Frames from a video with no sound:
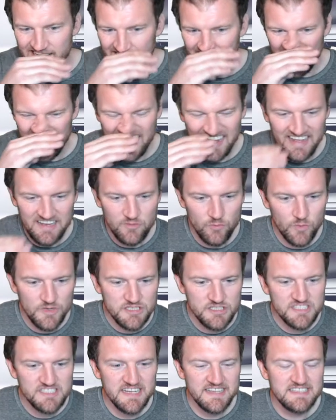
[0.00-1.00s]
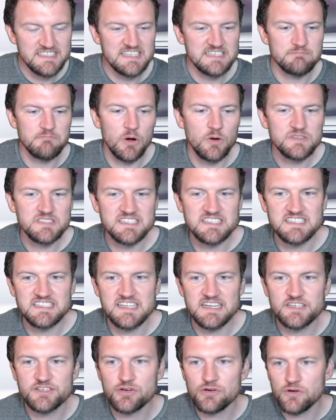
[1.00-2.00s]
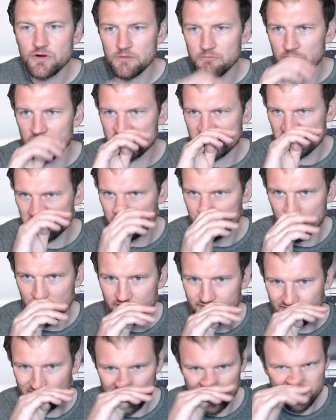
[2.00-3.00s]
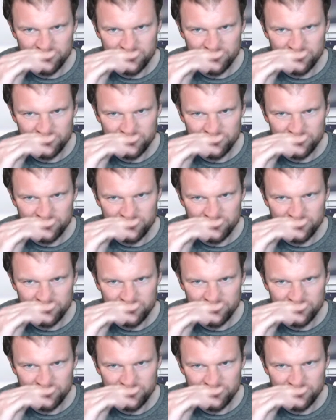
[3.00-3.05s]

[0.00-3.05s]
And would you say this is mostly central or mostly peripheral?